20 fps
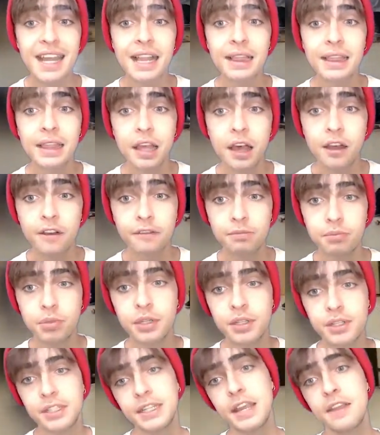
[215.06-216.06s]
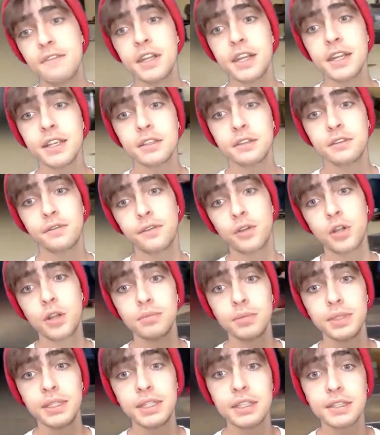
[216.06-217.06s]
a lot of perseverance
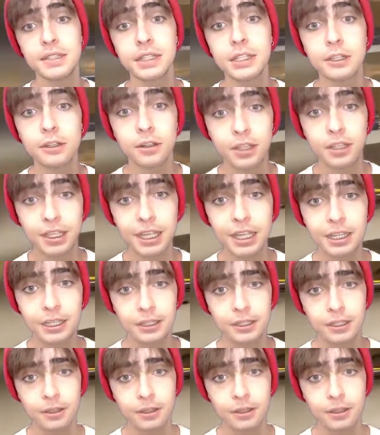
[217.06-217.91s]
from this little kid.